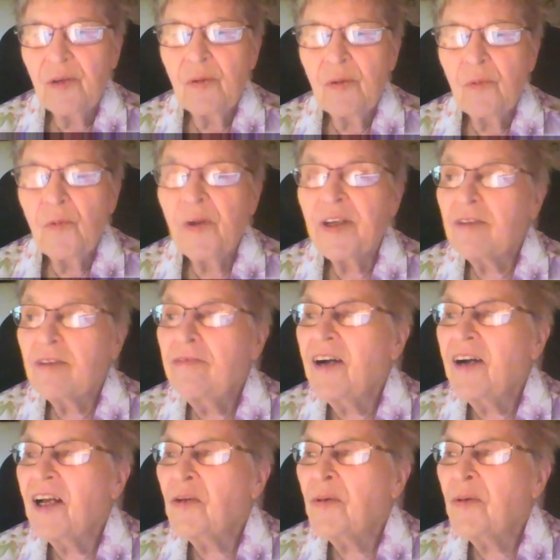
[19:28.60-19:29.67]
We are
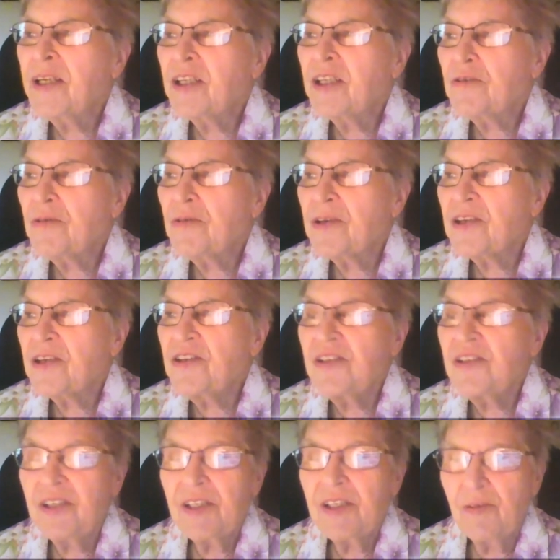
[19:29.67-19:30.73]
following a
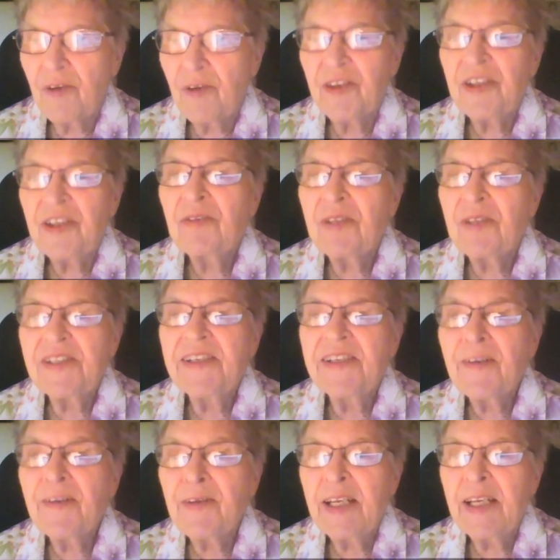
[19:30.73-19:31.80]
tradition of our
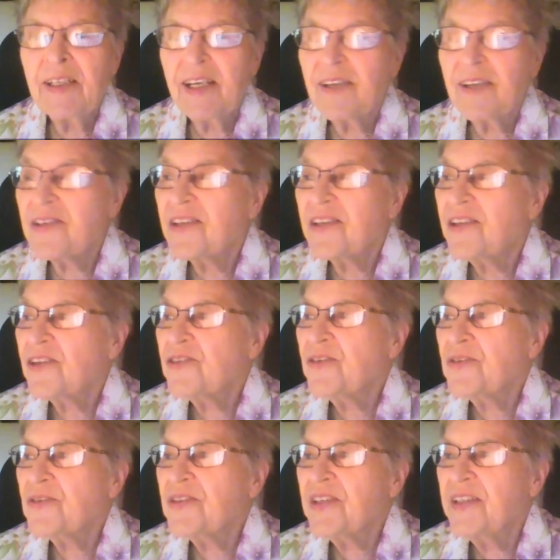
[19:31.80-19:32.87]
Unitarian
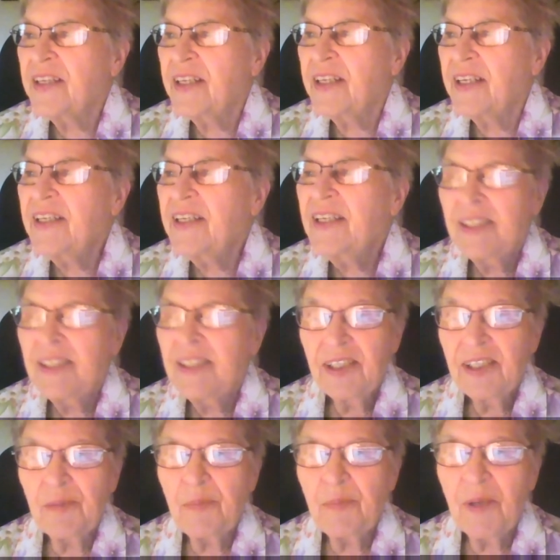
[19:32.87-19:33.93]
ancestors today
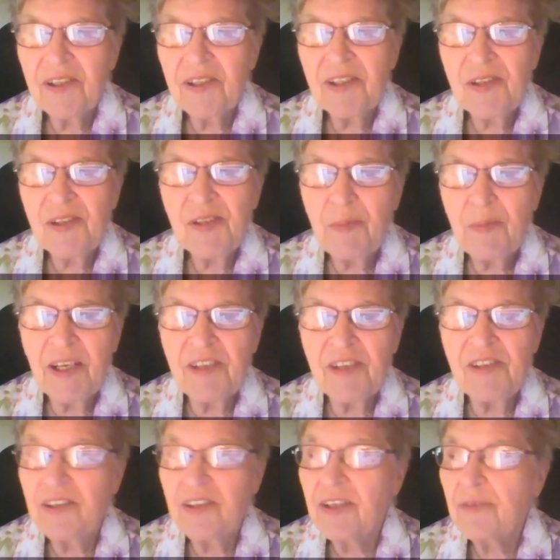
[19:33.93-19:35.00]
in
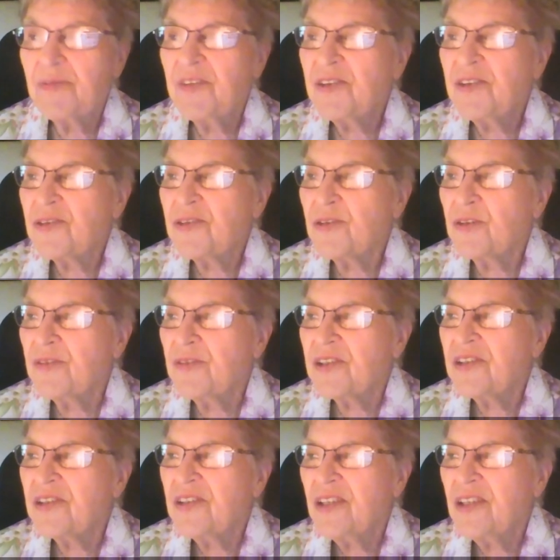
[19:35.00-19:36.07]
participation of this
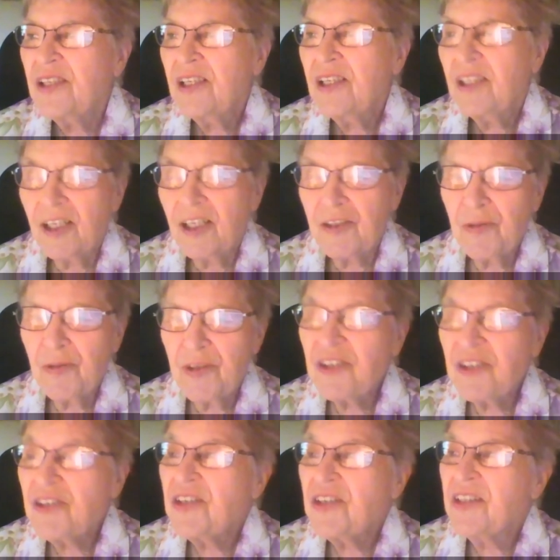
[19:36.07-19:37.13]
service, a
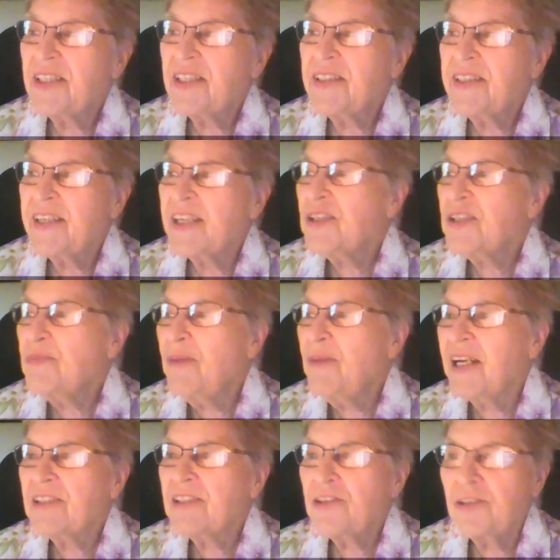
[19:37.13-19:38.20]
tradition that dates
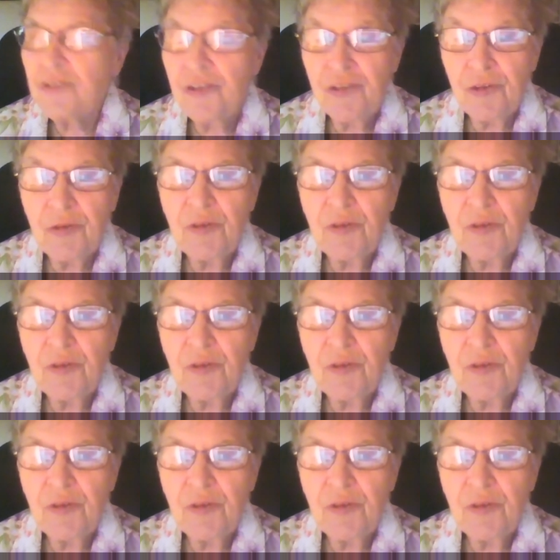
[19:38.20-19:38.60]
back to June